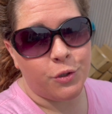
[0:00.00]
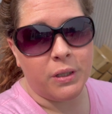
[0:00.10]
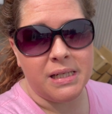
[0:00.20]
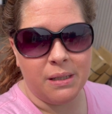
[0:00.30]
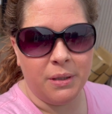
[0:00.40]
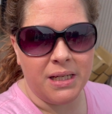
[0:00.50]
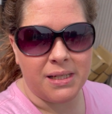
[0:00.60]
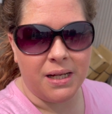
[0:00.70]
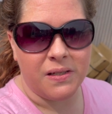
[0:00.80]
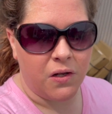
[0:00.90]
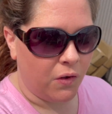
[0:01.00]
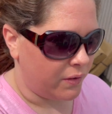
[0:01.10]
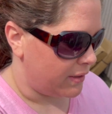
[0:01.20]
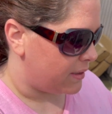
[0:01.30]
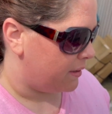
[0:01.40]
some of these got
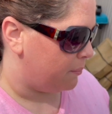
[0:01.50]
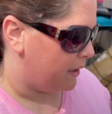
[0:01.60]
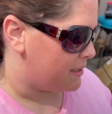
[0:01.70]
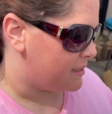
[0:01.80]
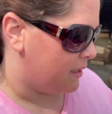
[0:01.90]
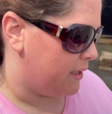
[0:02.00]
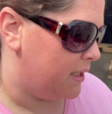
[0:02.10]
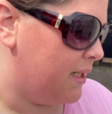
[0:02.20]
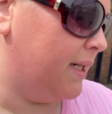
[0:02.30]
scalded by the sun.